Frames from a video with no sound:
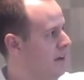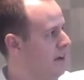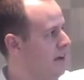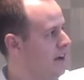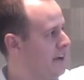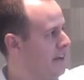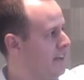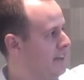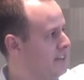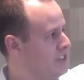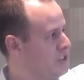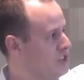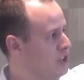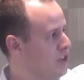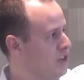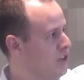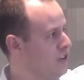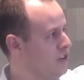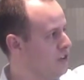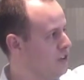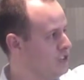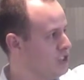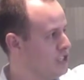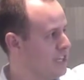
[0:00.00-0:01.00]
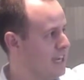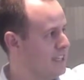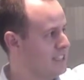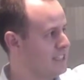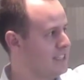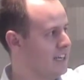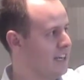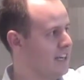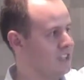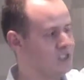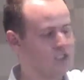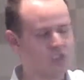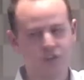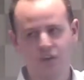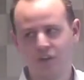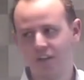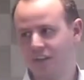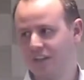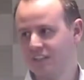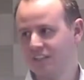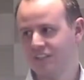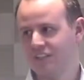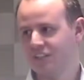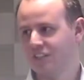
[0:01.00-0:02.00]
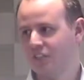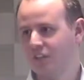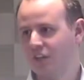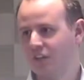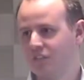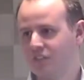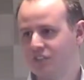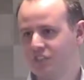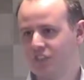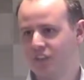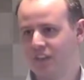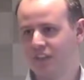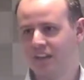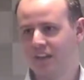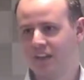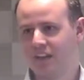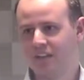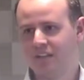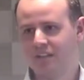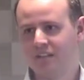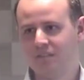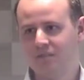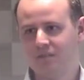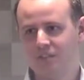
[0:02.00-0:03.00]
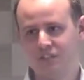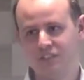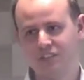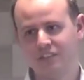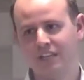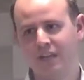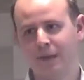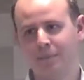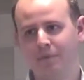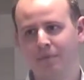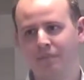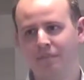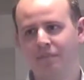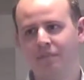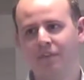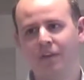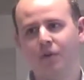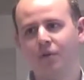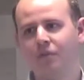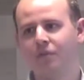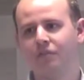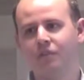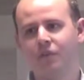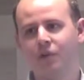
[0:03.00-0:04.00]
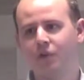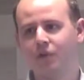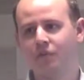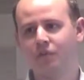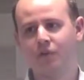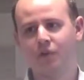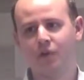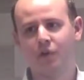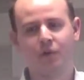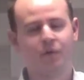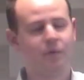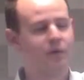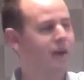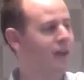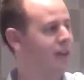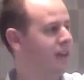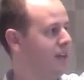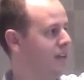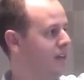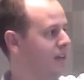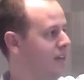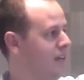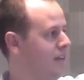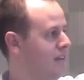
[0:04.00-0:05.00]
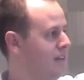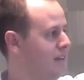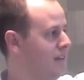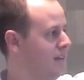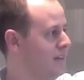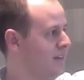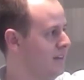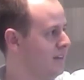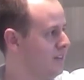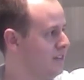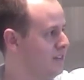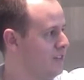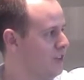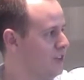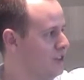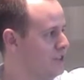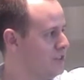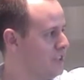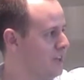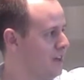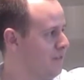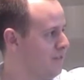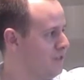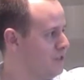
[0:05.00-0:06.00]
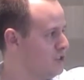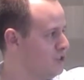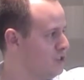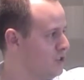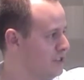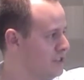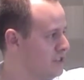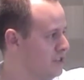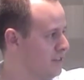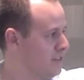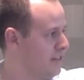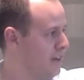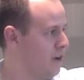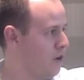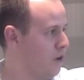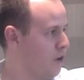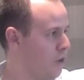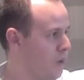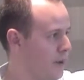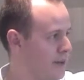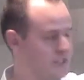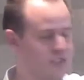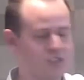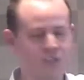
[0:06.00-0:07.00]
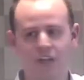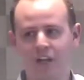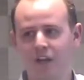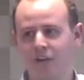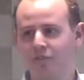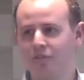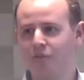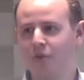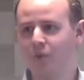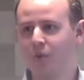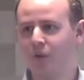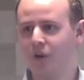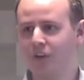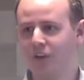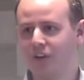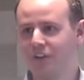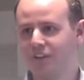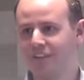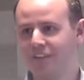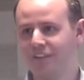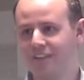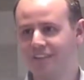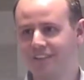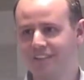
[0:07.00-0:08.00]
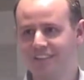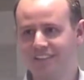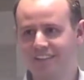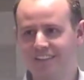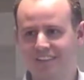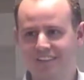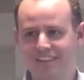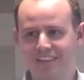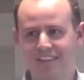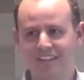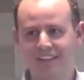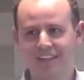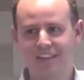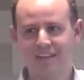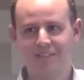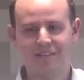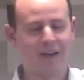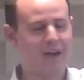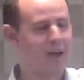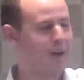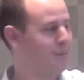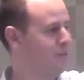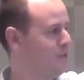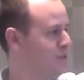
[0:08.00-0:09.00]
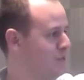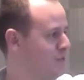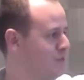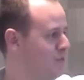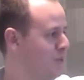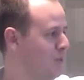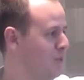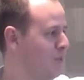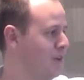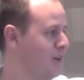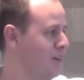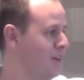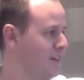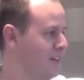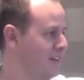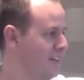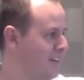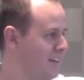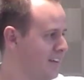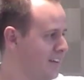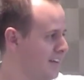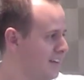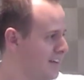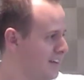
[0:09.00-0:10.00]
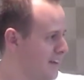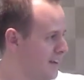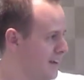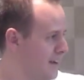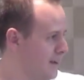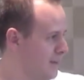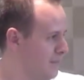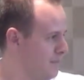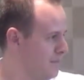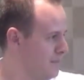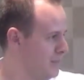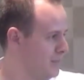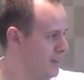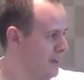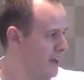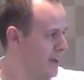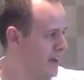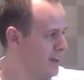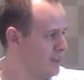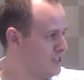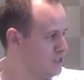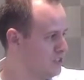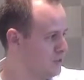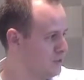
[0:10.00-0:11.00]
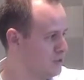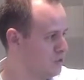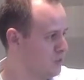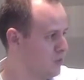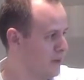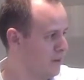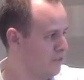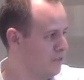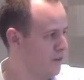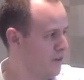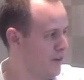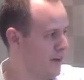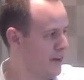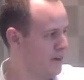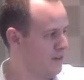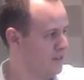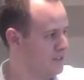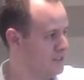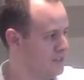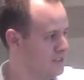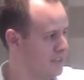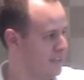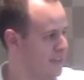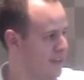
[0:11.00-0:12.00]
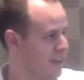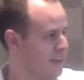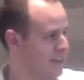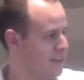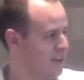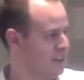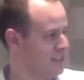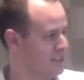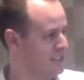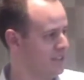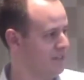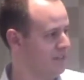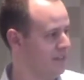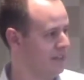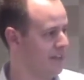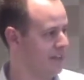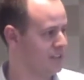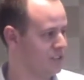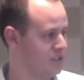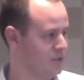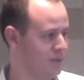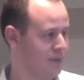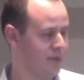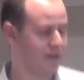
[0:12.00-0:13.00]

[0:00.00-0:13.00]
Oh yeah, there's no chats cut short unless the servers go down, which is happening very, very, very rarely. No staff attrition, they're always turn up for work, never absent for work, 124 hours a day, like 7 days a